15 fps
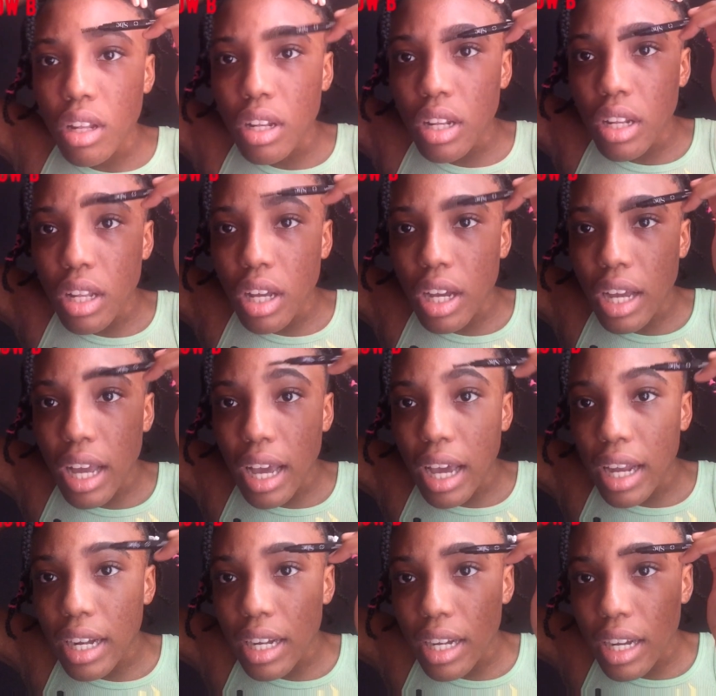Look
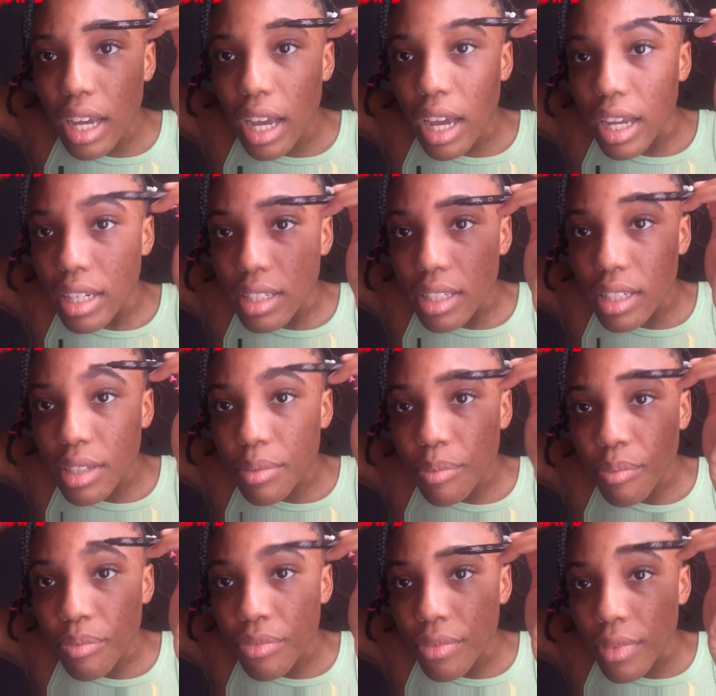at that.
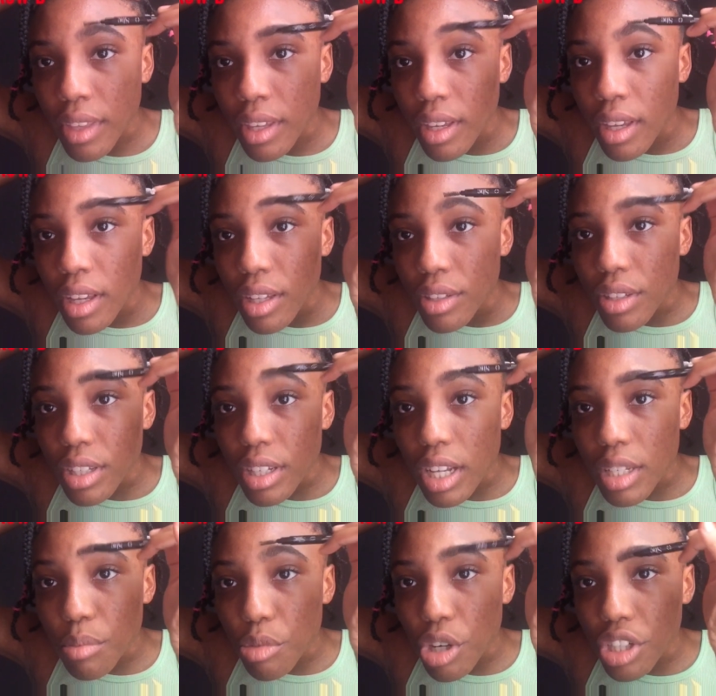So you
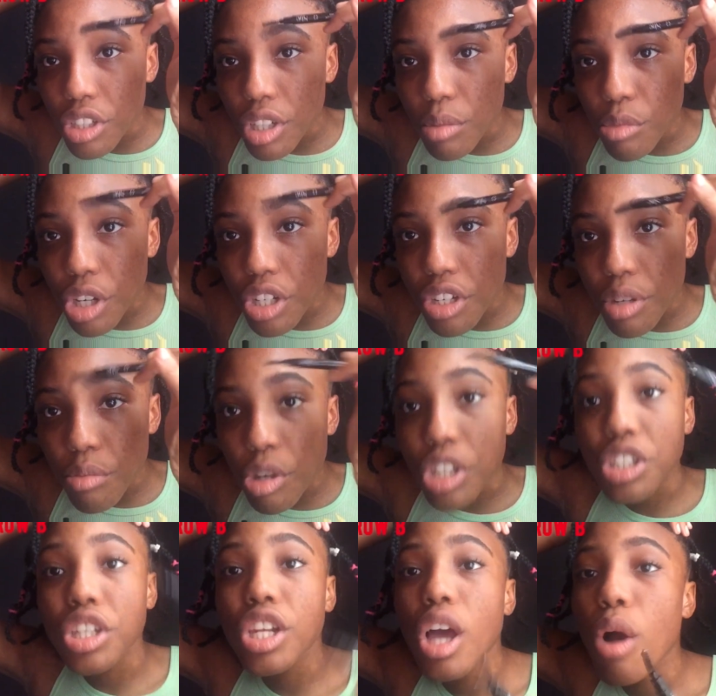just brushing.
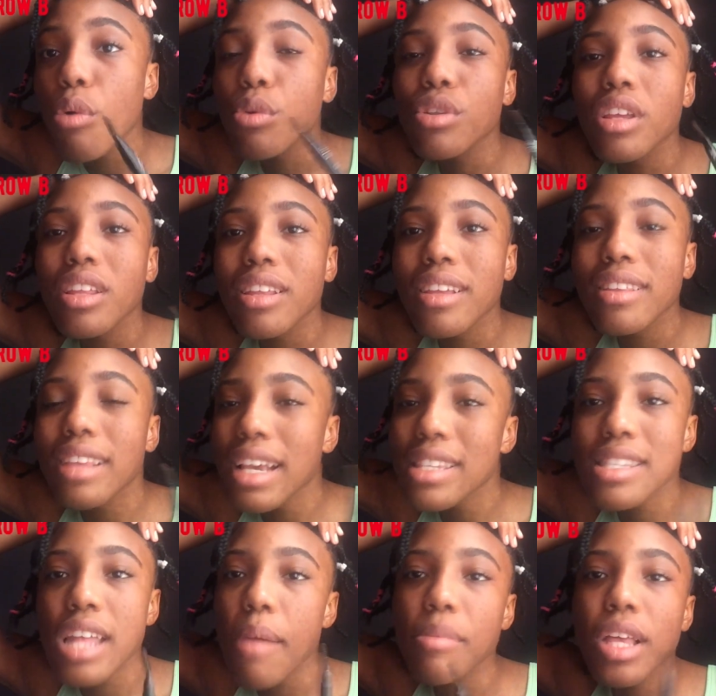Now, this
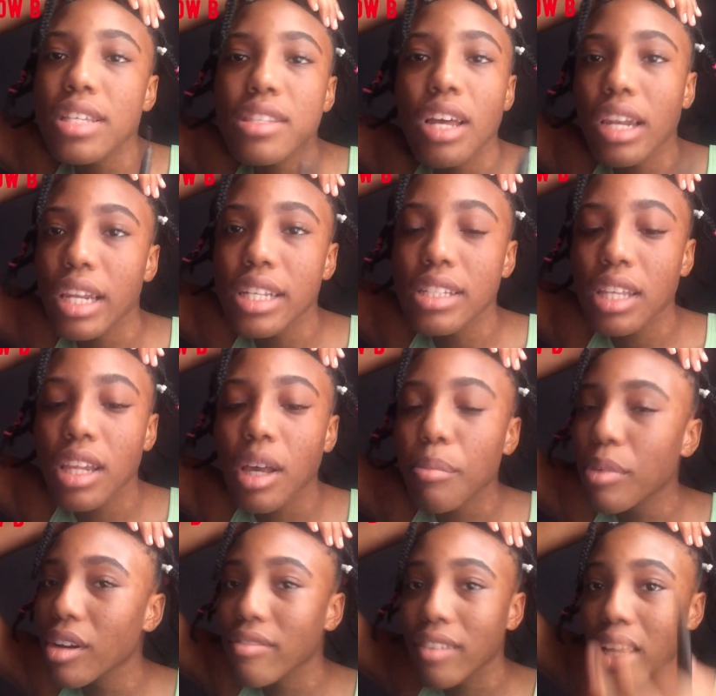step does not need to look
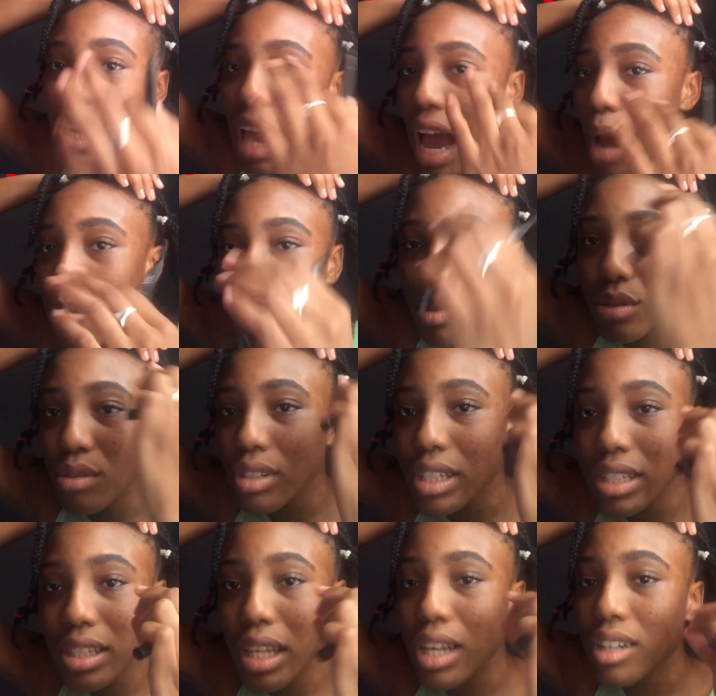perfect. Your eyebrow don't
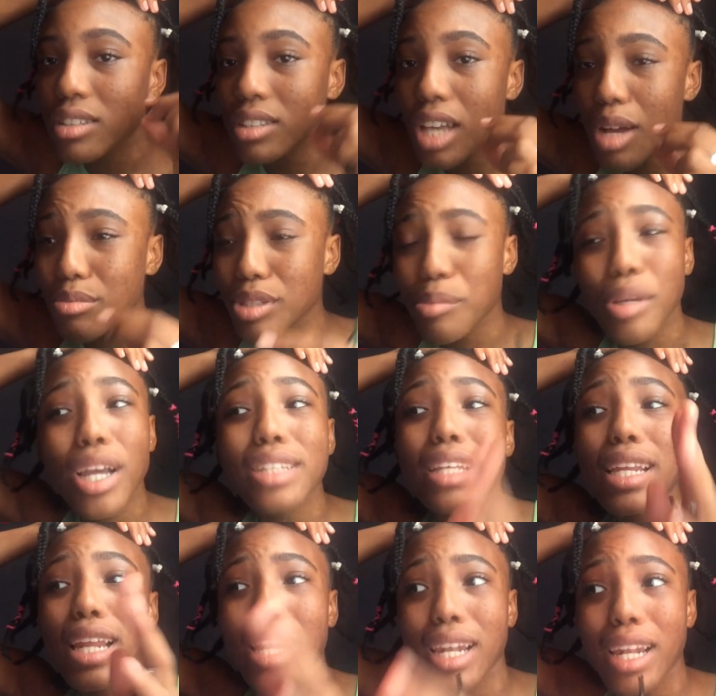need to look sculpted, because at
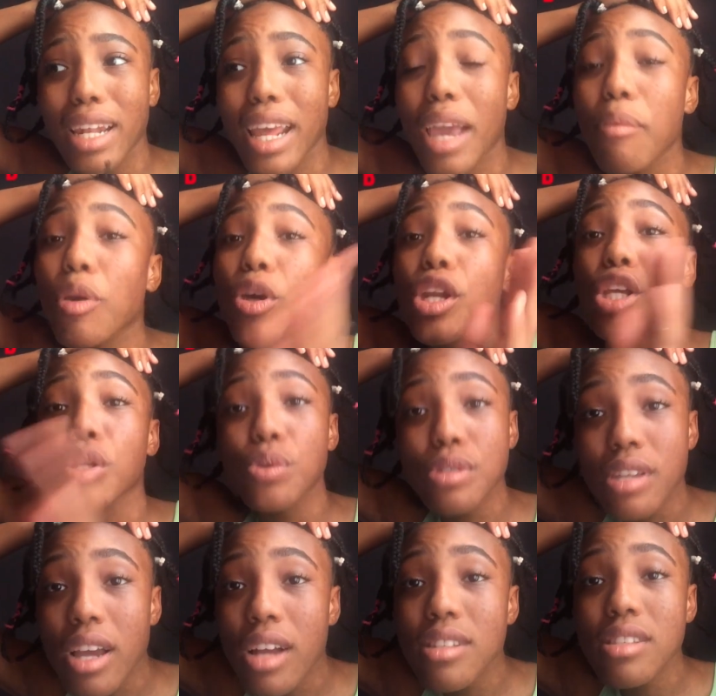the end of the day, we're going to use
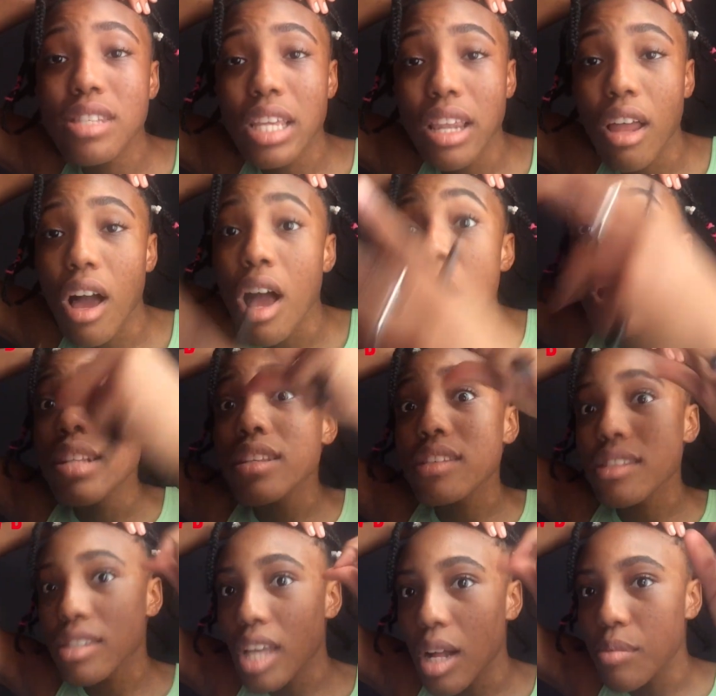the concealer to
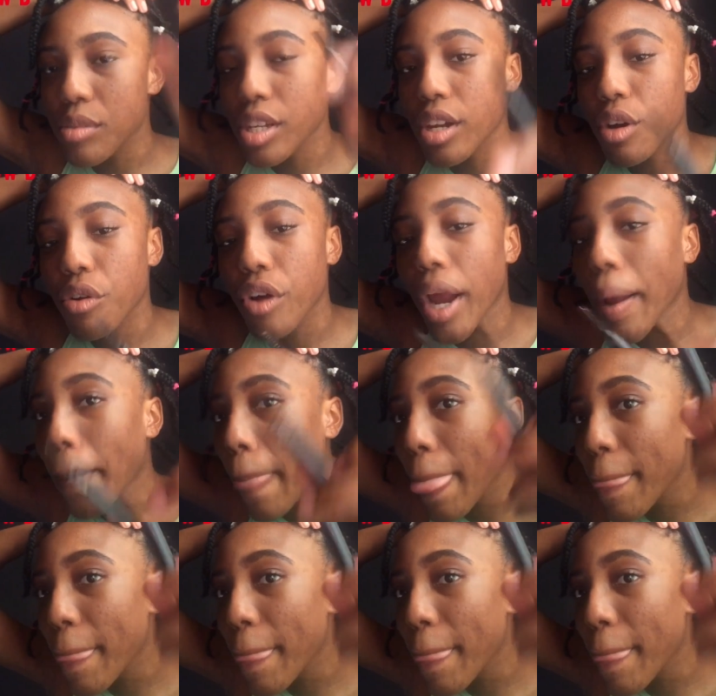sculpt it out, right?